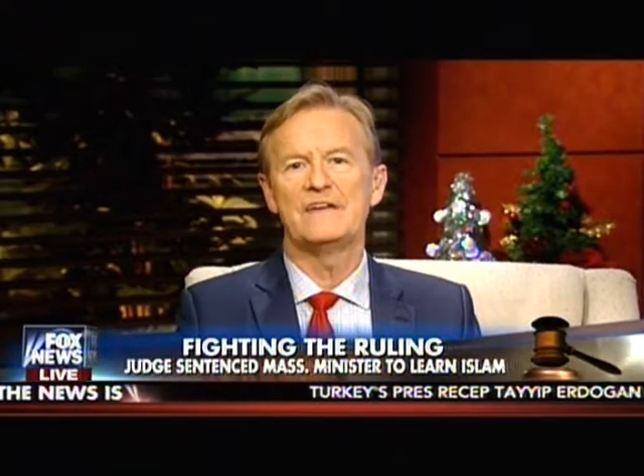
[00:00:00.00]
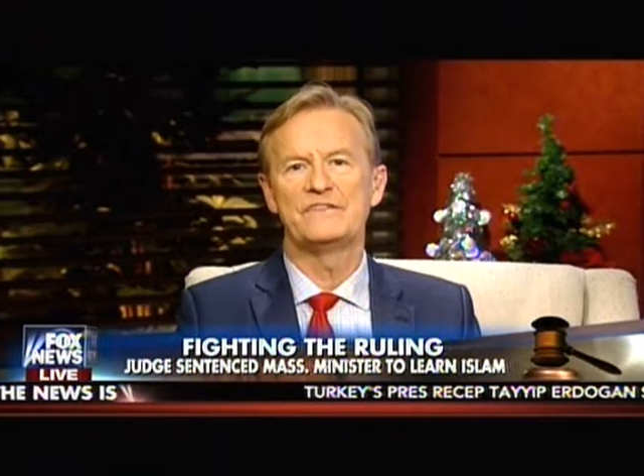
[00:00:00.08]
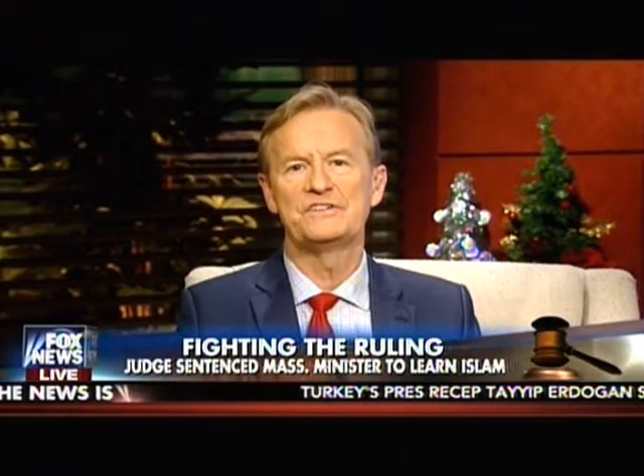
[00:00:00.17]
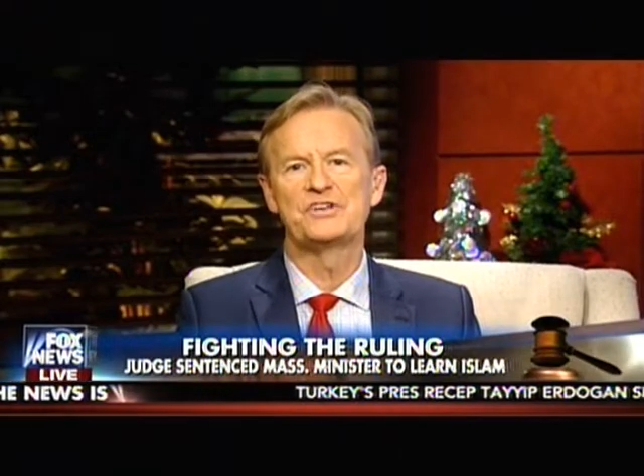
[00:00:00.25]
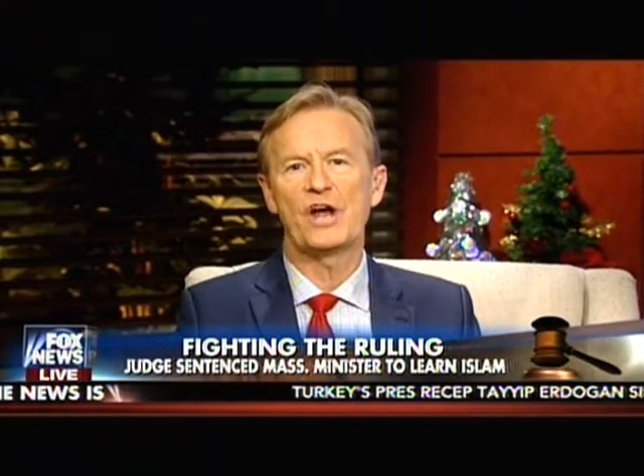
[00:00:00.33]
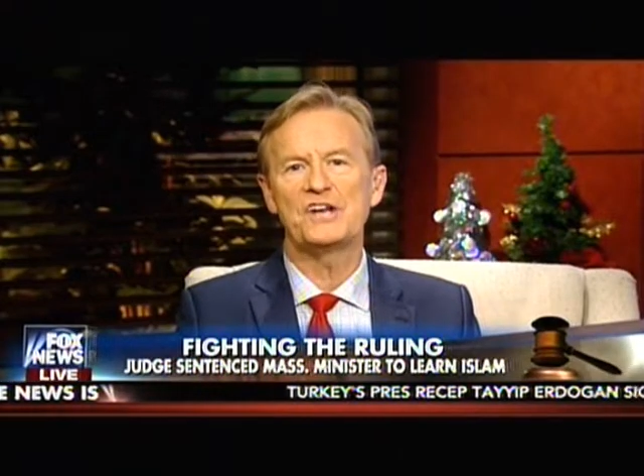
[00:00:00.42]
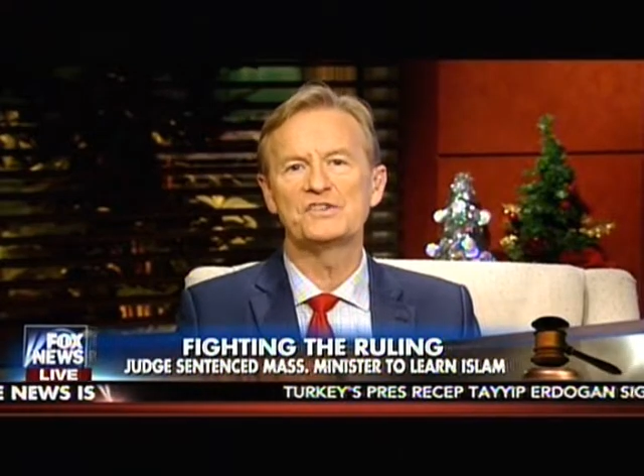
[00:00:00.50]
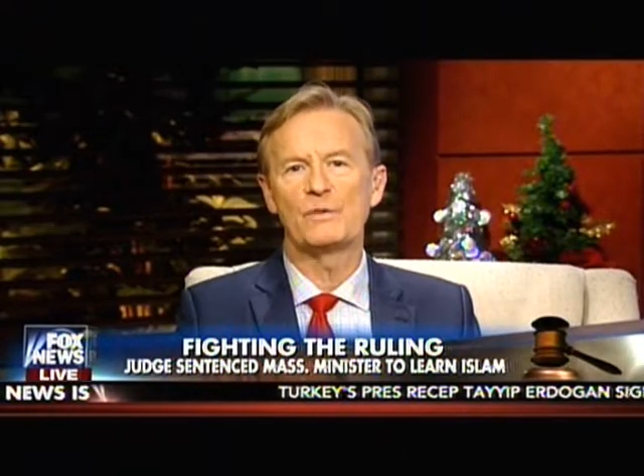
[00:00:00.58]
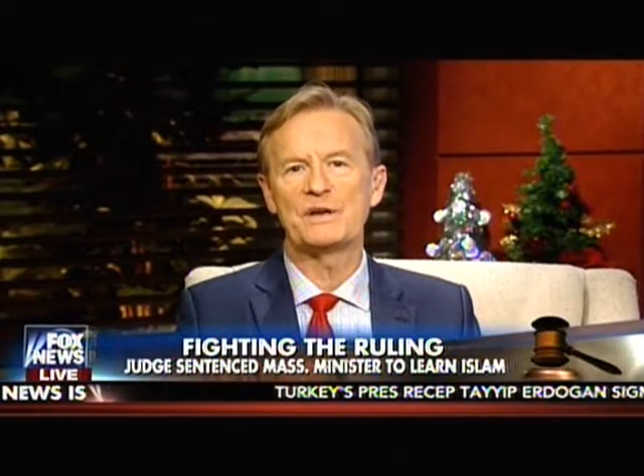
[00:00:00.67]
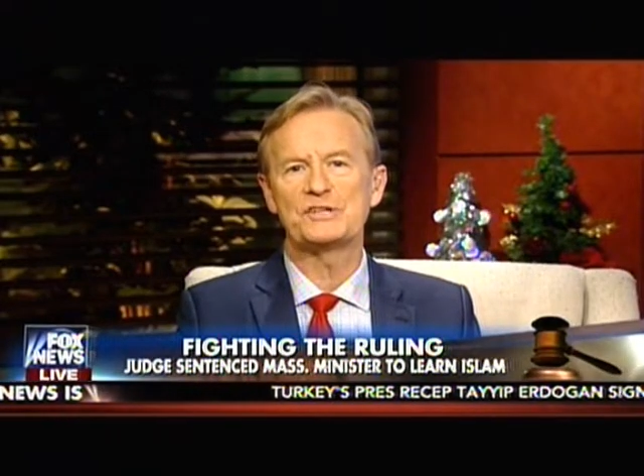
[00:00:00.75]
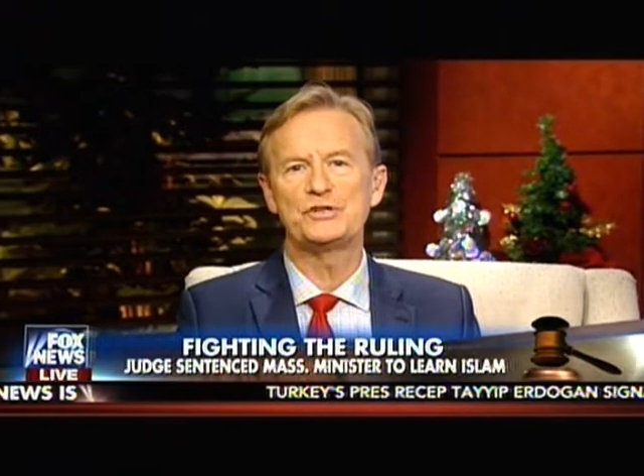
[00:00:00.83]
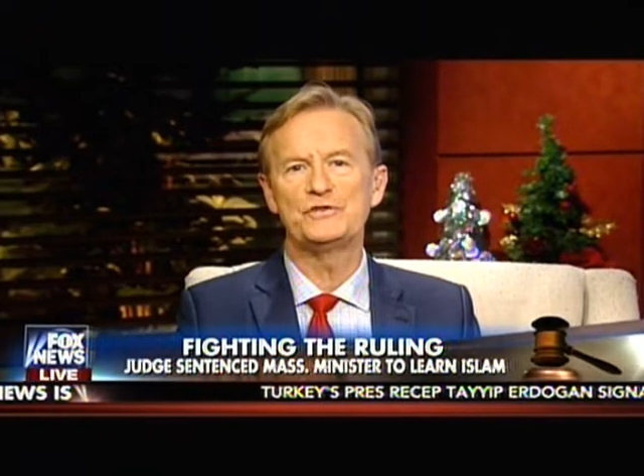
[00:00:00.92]
if a judge
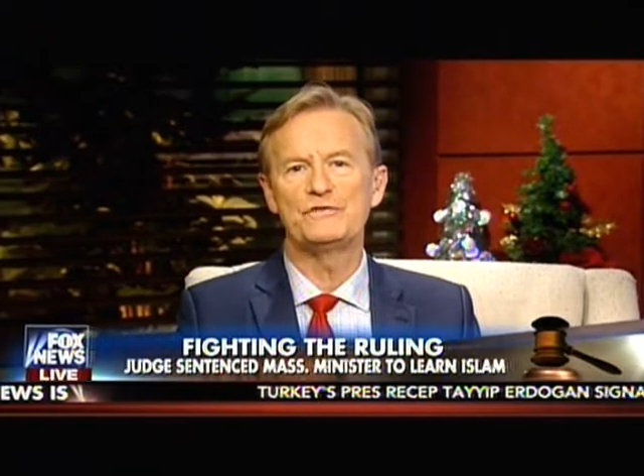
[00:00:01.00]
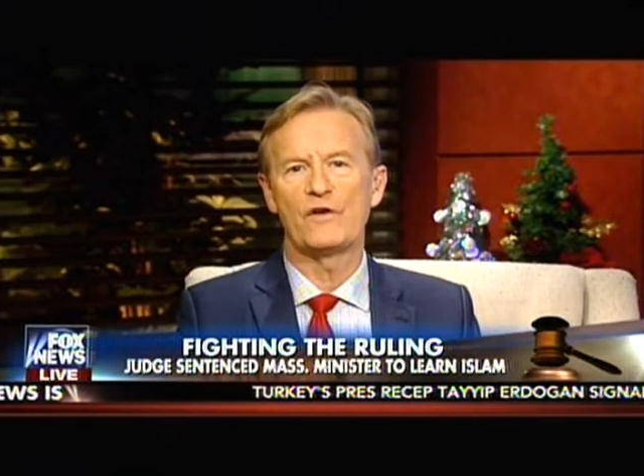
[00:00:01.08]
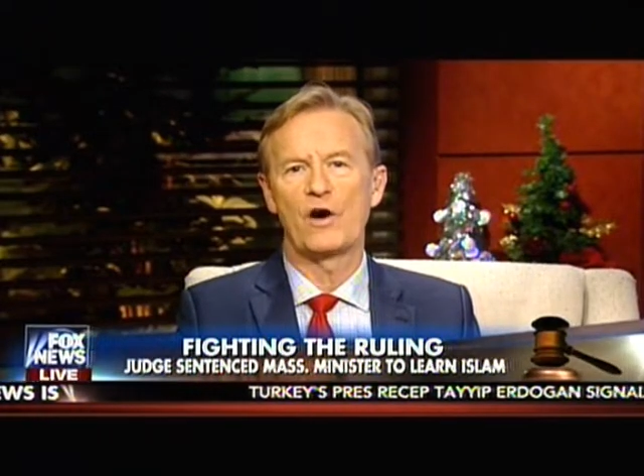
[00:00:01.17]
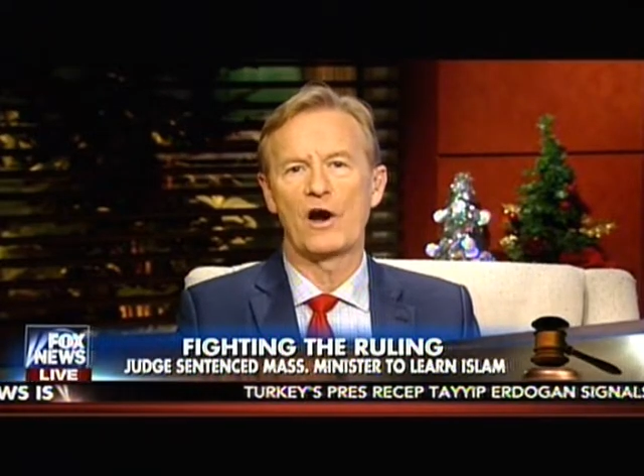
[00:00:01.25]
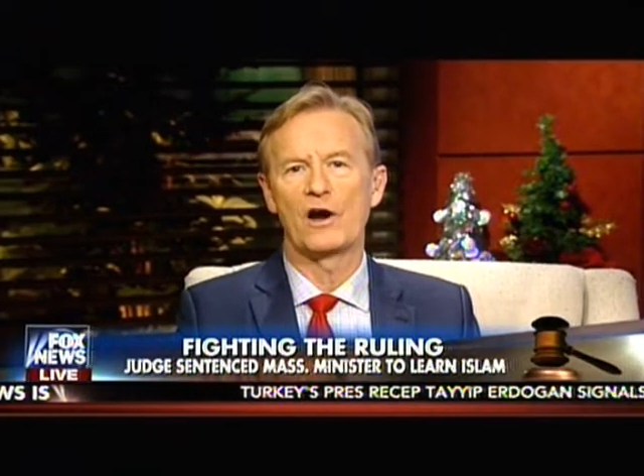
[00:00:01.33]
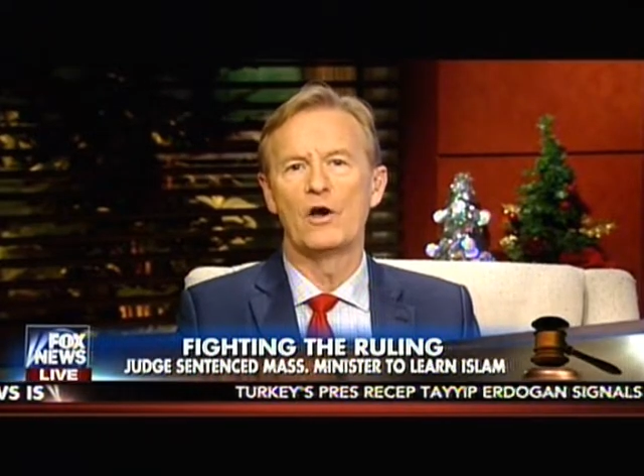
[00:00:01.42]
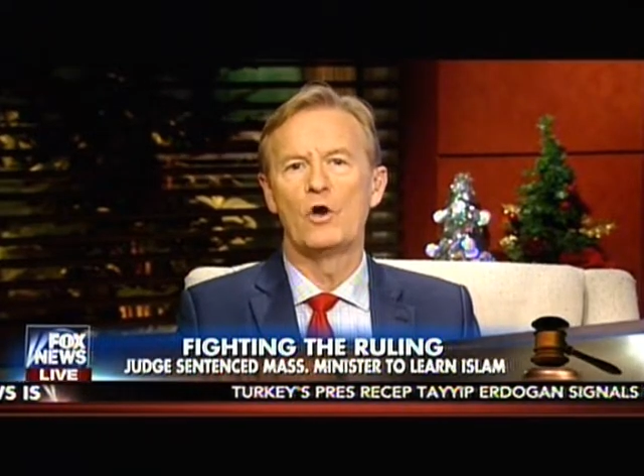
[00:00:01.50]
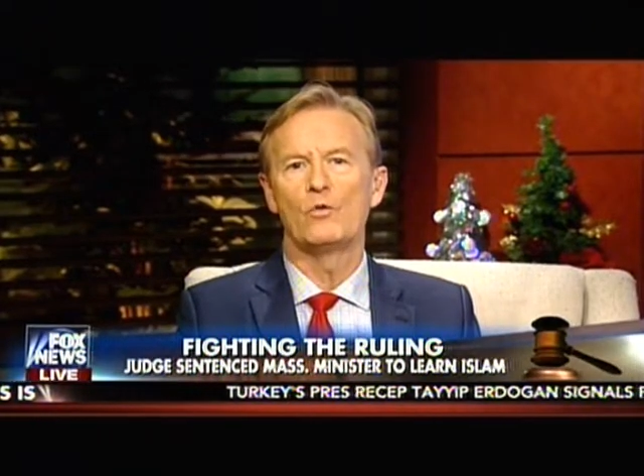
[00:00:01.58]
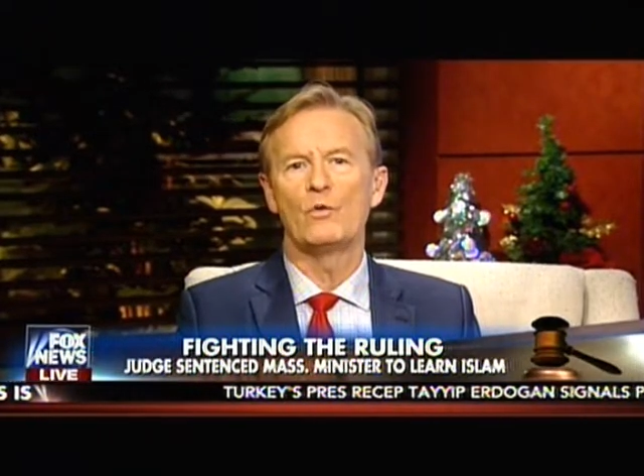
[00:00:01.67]
went too far